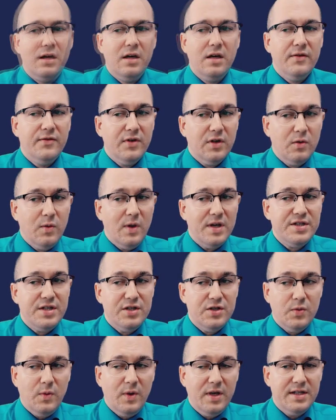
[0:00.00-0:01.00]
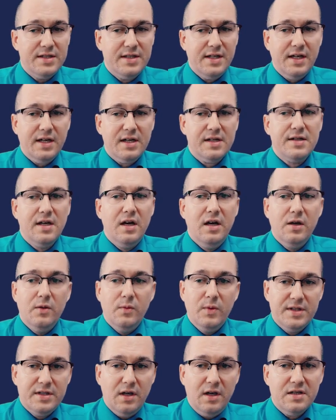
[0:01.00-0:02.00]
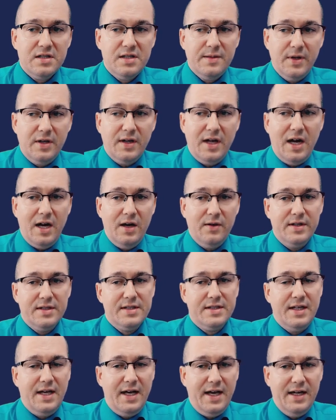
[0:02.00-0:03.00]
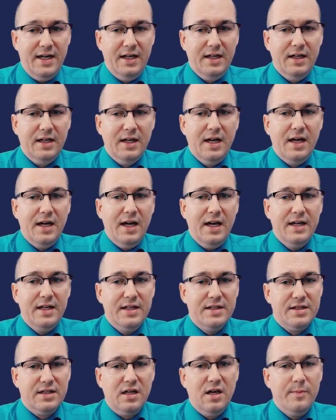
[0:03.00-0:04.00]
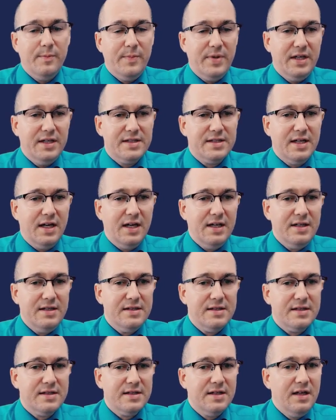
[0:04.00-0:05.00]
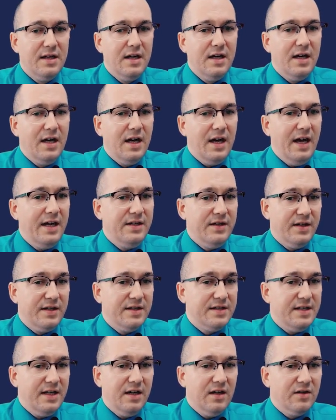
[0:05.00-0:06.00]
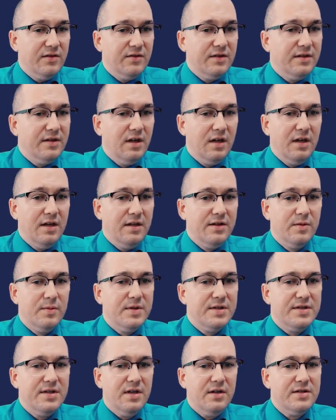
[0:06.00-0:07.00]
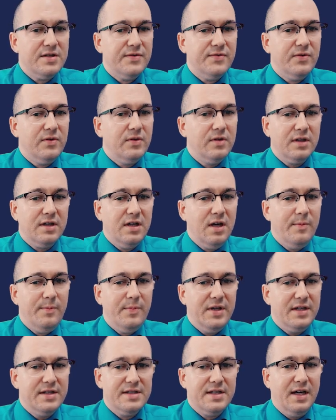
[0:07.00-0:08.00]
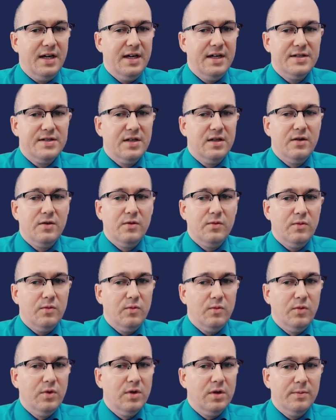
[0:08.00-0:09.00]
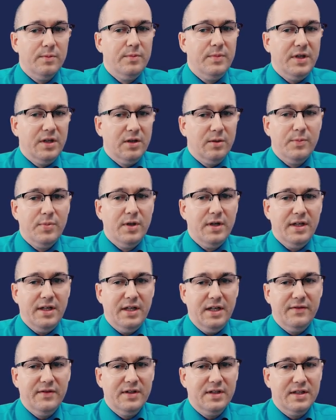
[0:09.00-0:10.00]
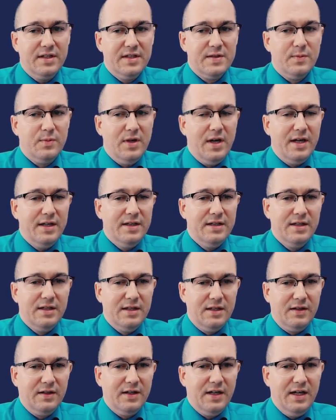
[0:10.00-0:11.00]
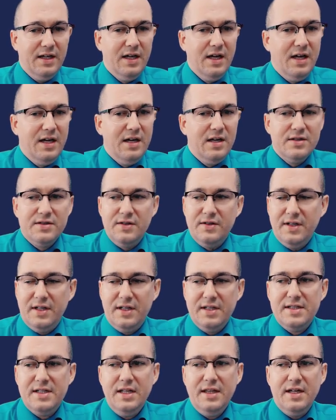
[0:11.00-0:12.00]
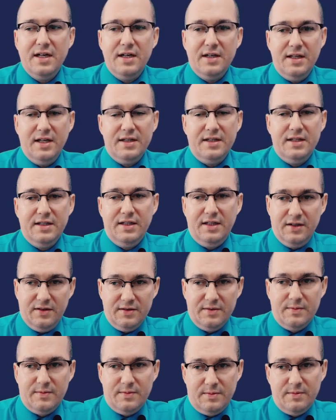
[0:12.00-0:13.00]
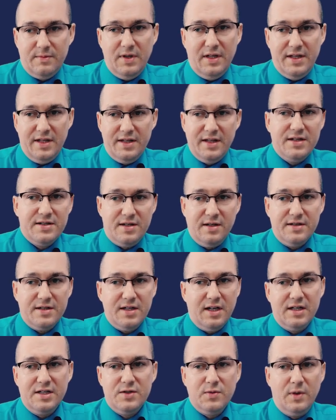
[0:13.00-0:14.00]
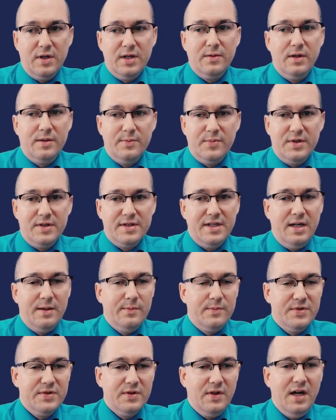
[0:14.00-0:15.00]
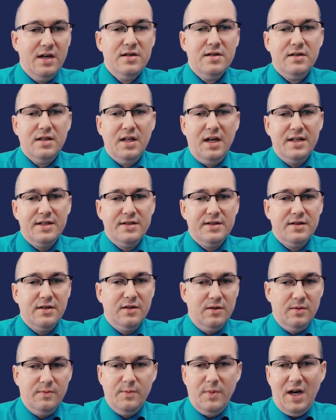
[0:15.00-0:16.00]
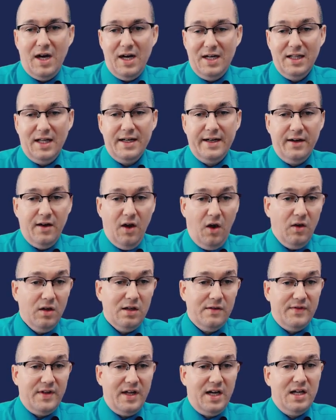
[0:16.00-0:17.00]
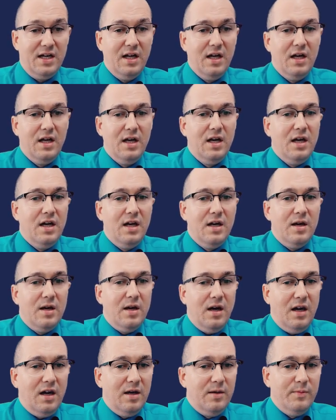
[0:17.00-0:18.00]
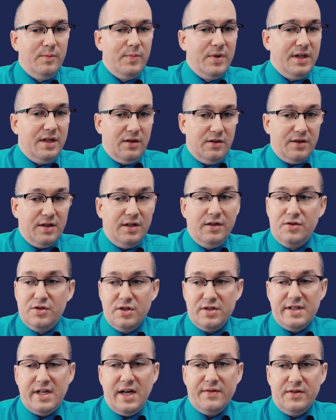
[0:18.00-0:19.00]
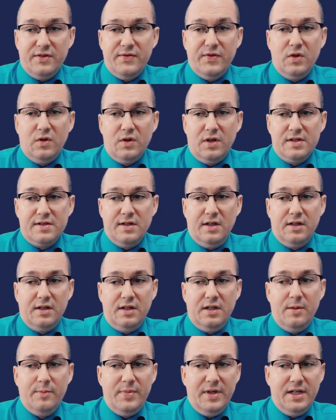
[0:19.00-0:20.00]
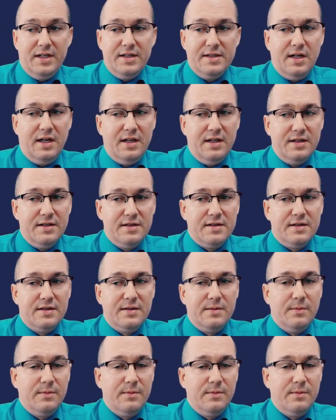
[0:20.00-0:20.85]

For question 26, we talked about how it's the heading and it's company size. And you can see here, the results for company size were, pretty evenly spread, okay? So you can see there that and then they start talking 21%. So I underlined or highlighted all of that, but you just have to focus on company size.